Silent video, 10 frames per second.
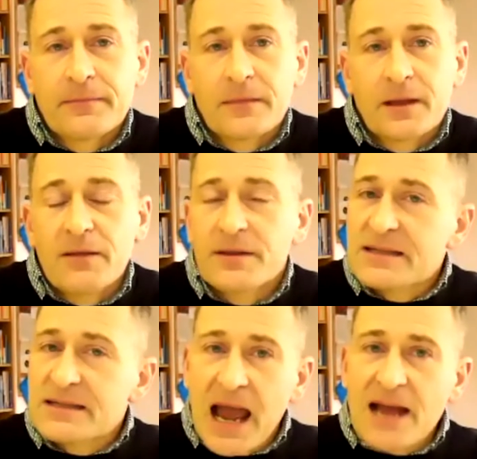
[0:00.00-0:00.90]
And the
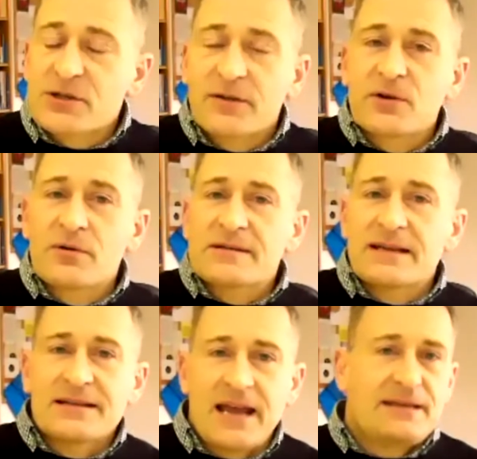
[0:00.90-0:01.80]
statue, of course,
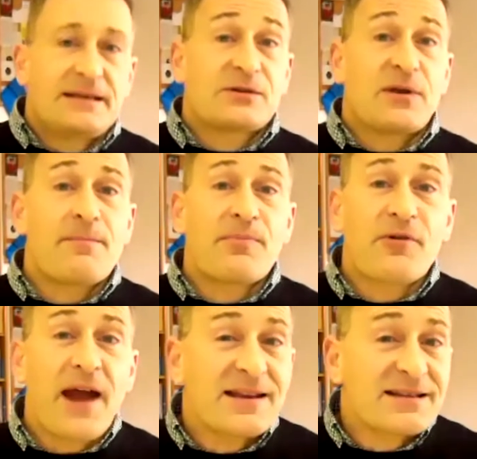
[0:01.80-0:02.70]
intended to
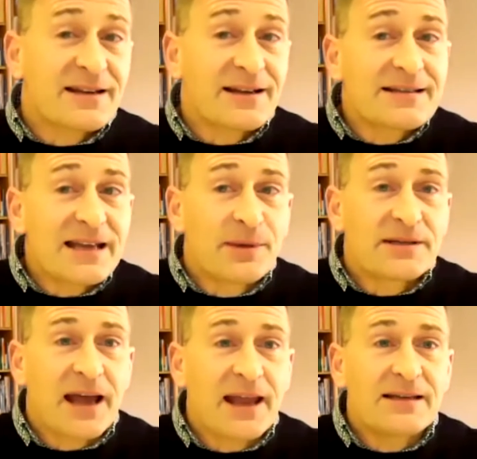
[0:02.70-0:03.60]
impress and
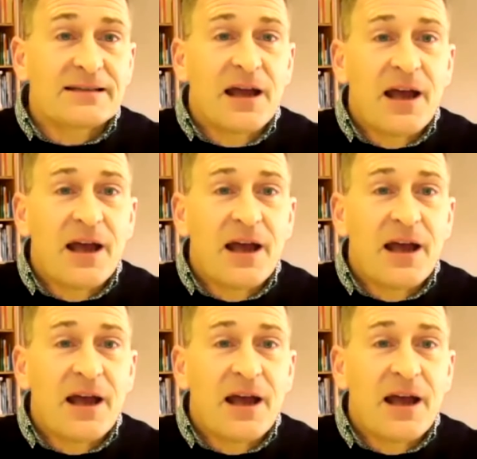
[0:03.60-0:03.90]
intimidate.